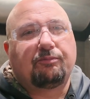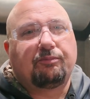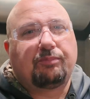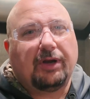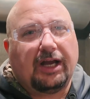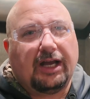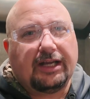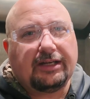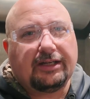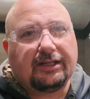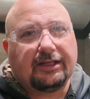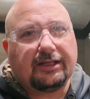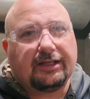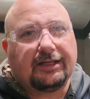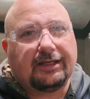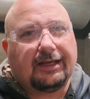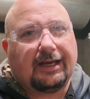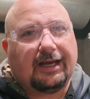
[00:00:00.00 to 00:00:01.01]
But
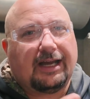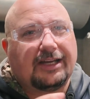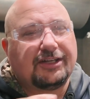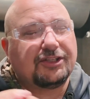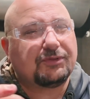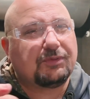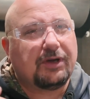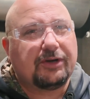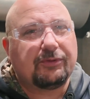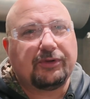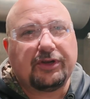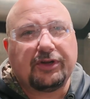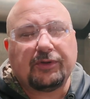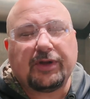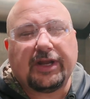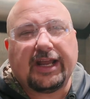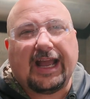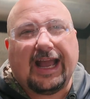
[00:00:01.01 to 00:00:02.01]
I just want to
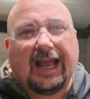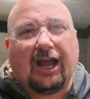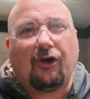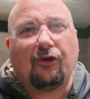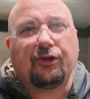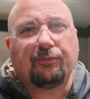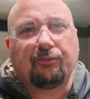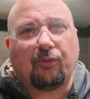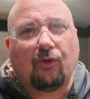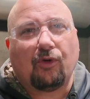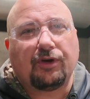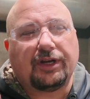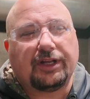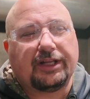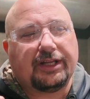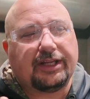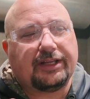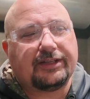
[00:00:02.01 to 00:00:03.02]
reiterate how important
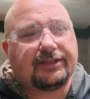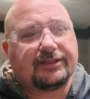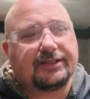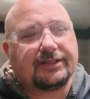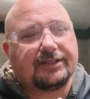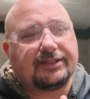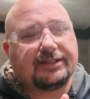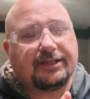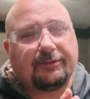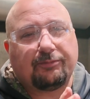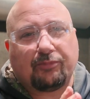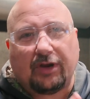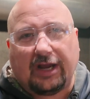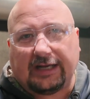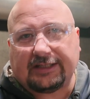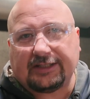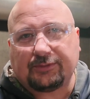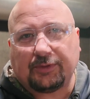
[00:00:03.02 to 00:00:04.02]
it is to
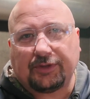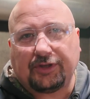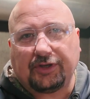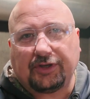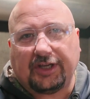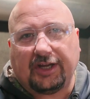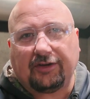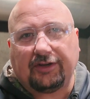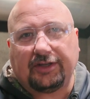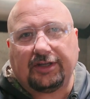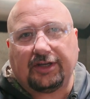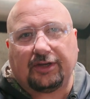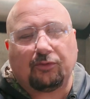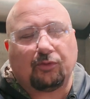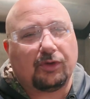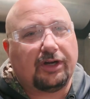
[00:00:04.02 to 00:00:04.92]
practice with your carry gun.